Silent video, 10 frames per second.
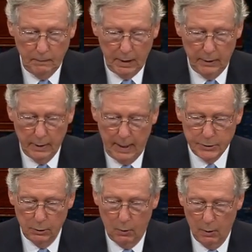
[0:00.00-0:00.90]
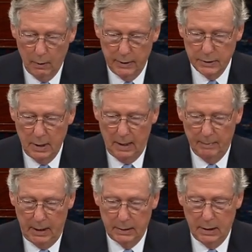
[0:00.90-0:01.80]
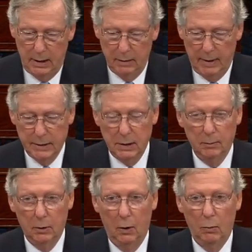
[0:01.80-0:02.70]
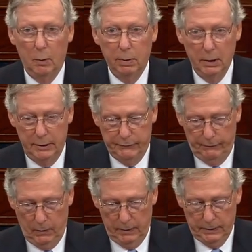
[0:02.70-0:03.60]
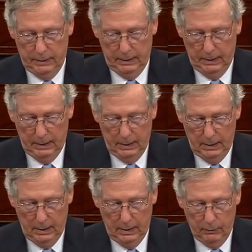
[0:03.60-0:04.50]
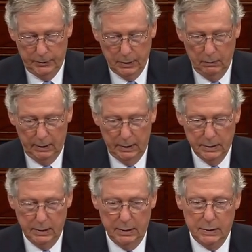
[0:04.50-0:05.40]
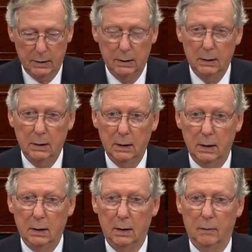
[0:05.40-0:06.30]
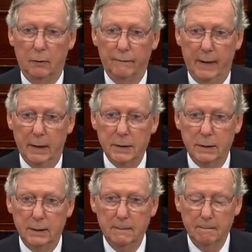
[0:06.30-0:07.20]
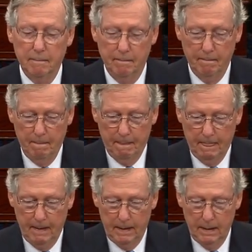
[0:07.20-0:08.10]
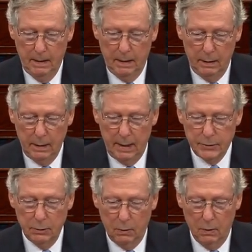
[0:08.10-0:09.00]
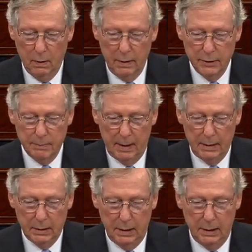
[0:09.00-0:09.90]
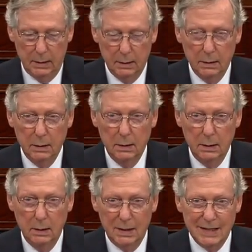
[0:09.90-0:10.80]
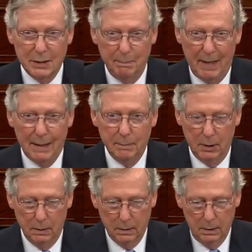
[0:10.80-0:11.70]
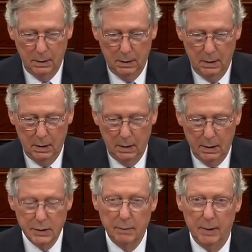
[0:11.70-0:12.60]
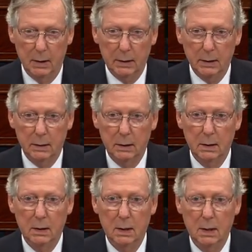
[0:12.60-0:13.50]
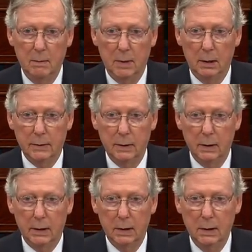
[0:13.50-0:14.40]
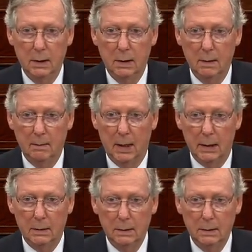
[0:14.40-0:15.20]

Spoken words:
International order is not maintained by some global police force, which only exists in a liberal fantasy. International order is maintained, its backbone is American military might.